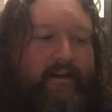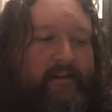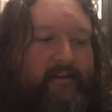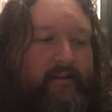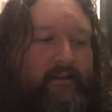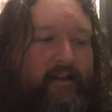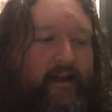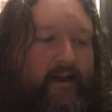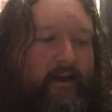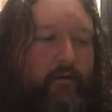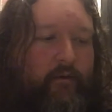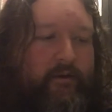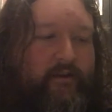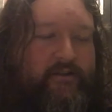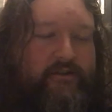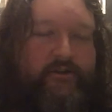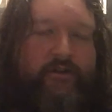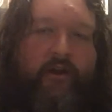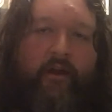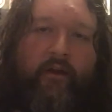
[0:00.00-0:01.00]
in the
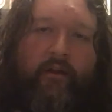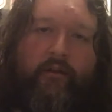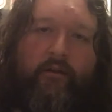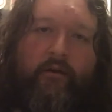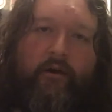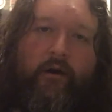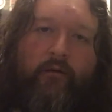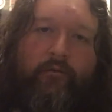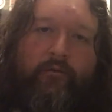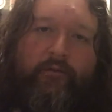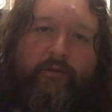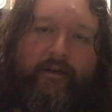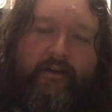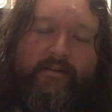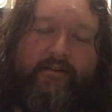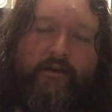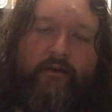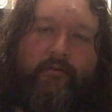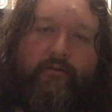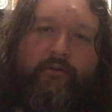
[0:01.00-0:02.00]
language, the
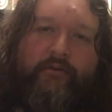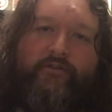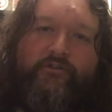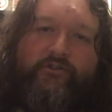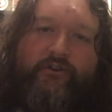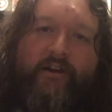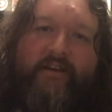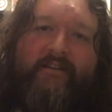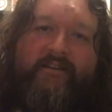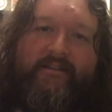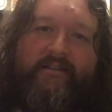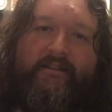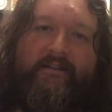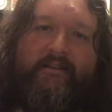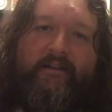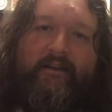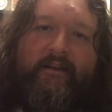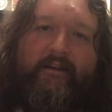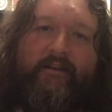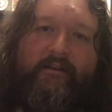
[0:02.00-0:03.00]
conflict of contrasting
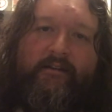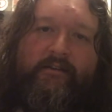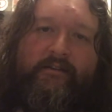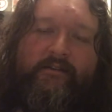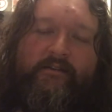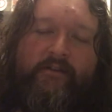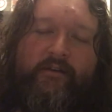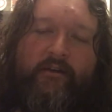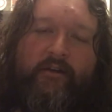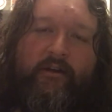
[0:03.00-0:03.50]
things.